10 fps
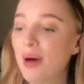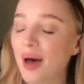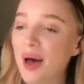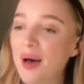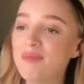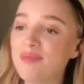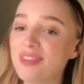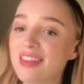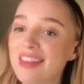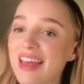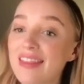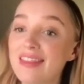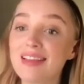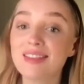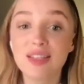but
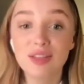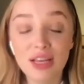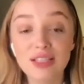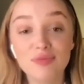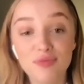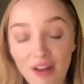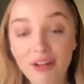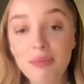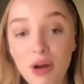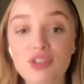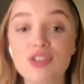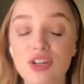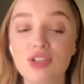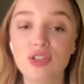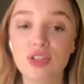it very
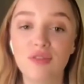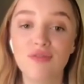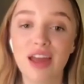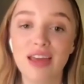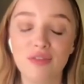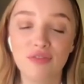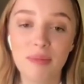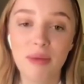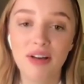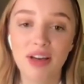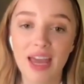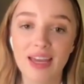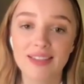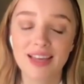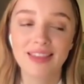much does convey the female
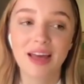gaze,